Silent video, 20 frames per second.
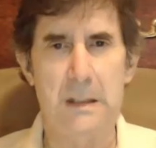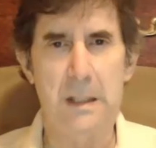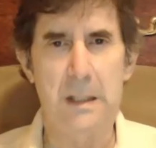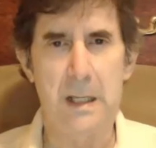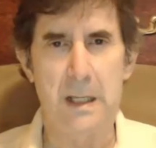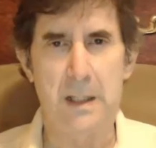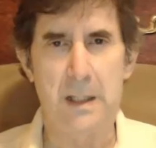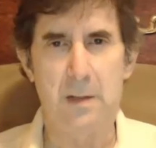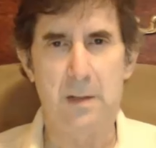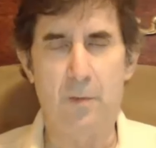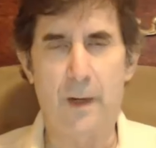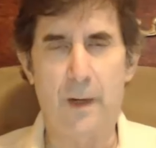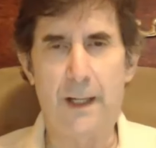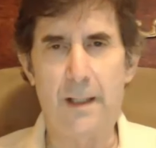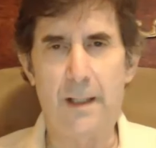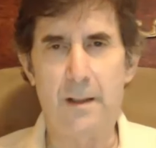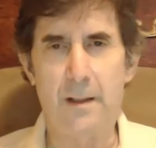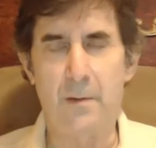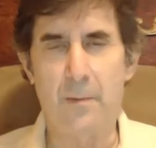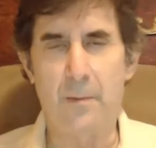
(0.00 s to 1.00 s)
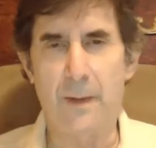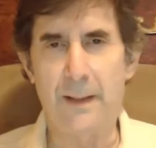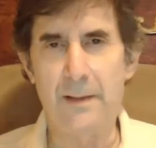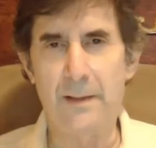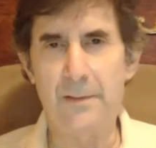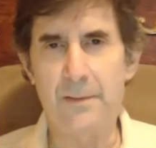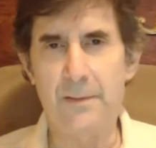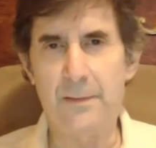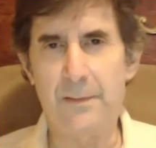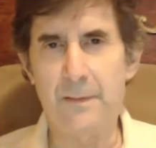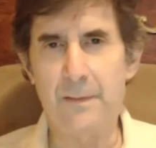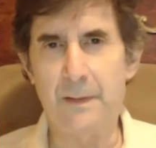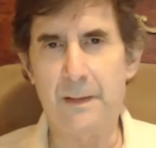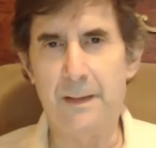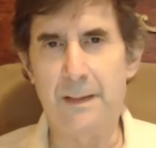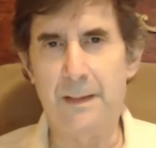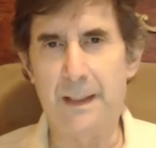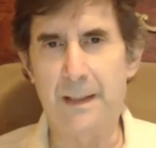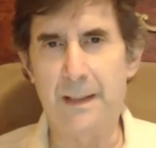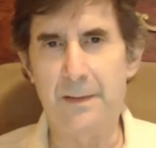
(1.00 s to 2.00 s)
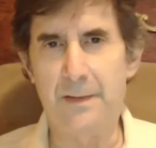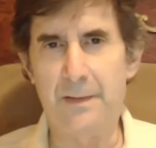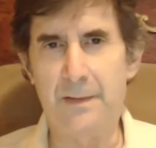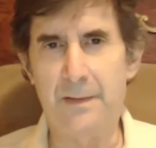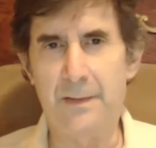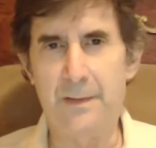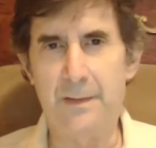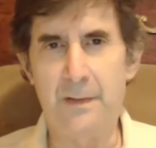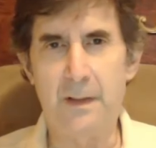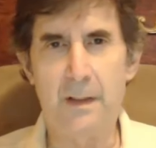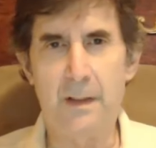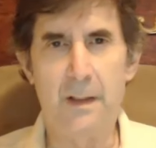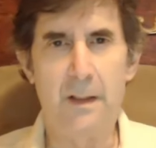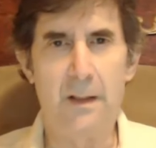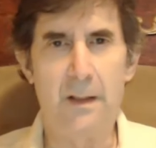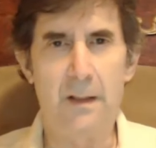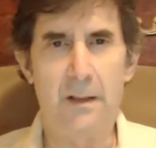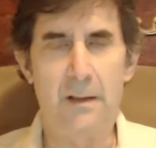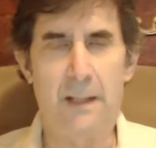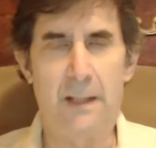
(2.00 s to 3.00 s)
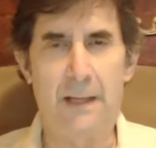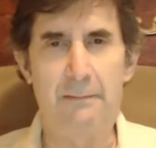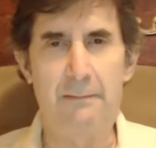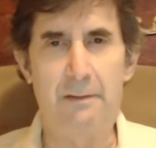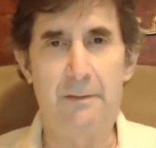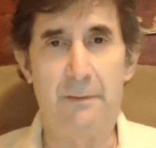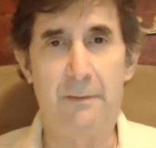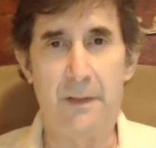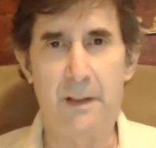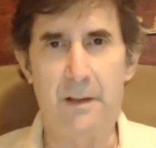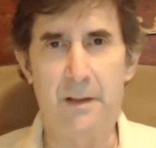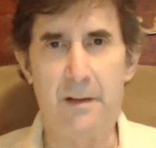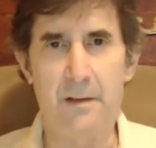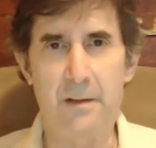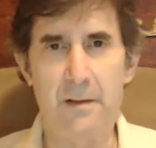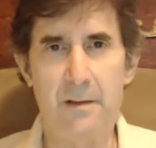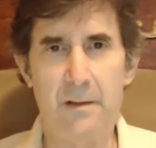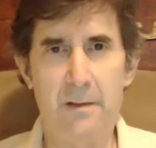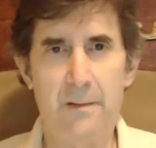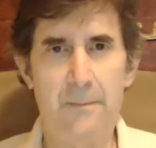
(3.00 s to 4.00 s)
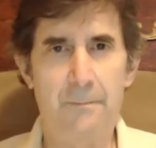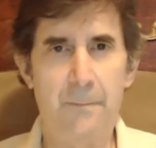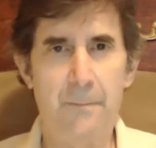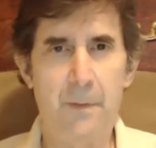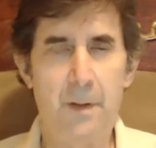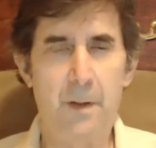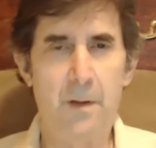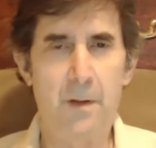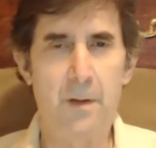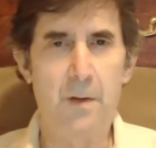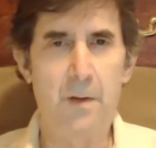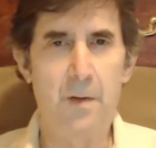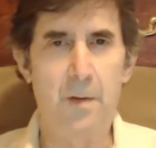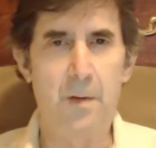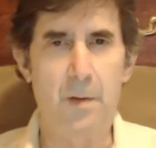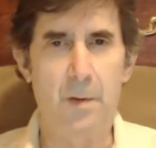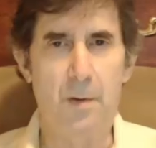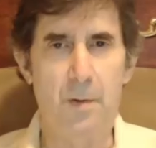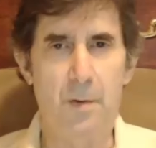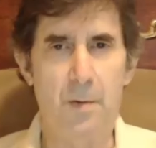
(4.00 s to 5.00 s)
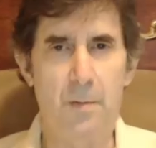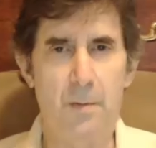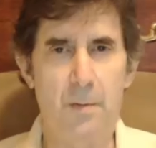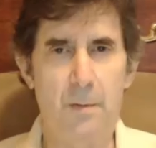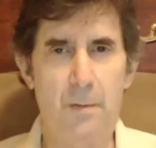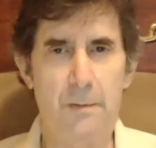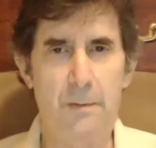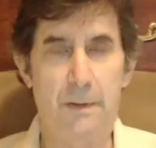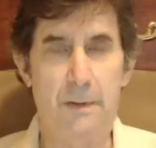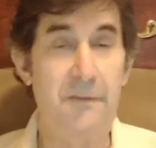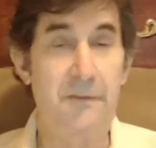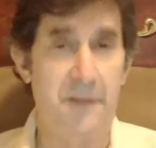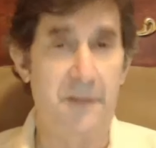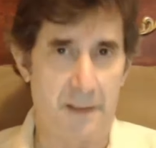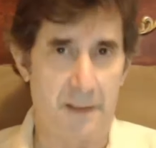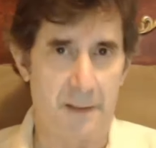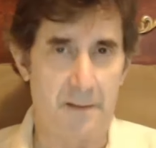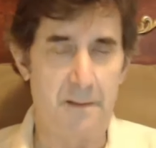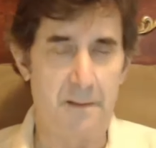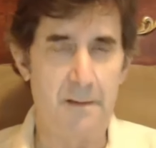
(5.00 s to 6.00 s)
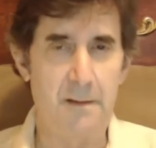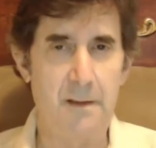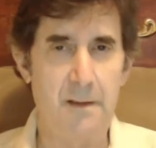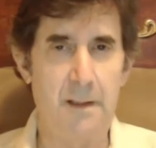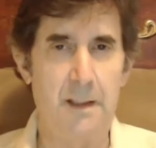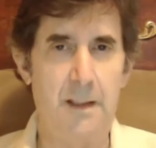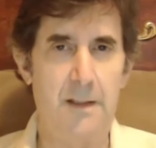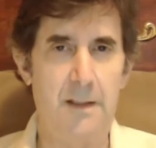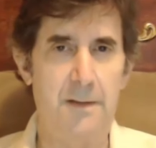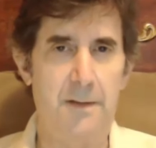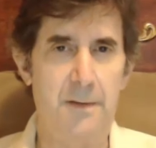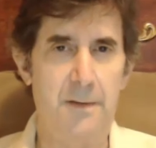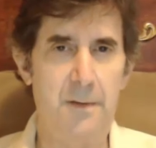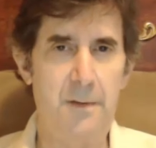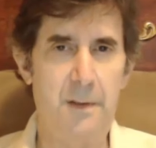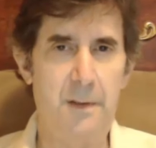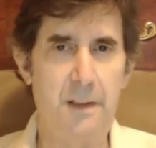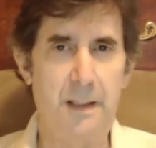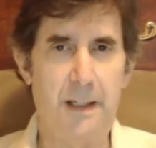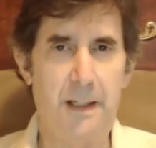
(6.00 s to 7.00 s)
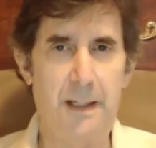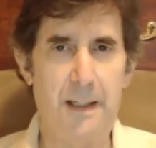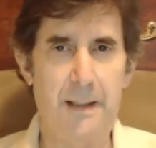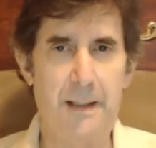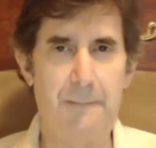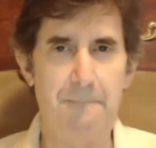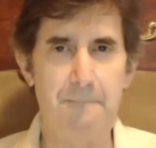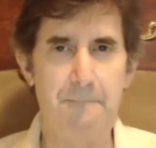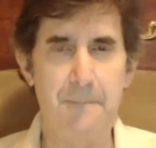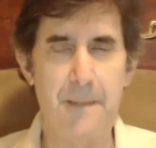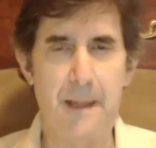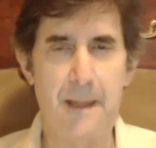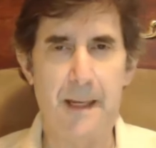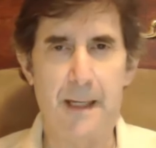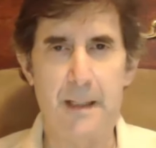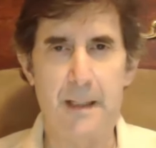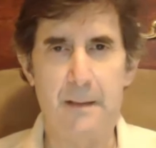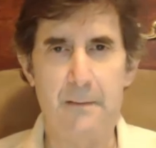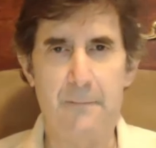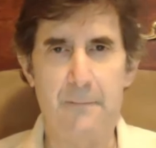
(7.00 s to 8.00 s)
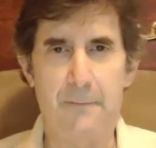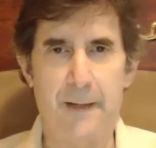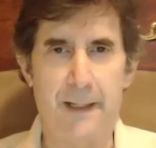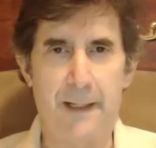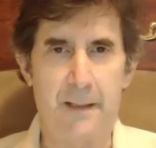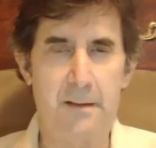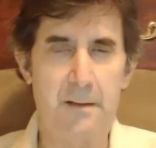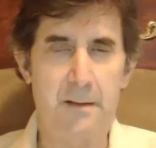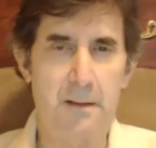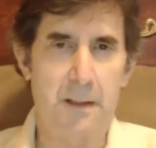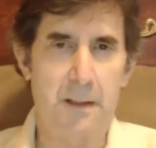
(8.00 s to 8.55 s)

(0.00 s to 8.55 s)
He ran in a race against David Vitter, who defeated Duke. And in fact,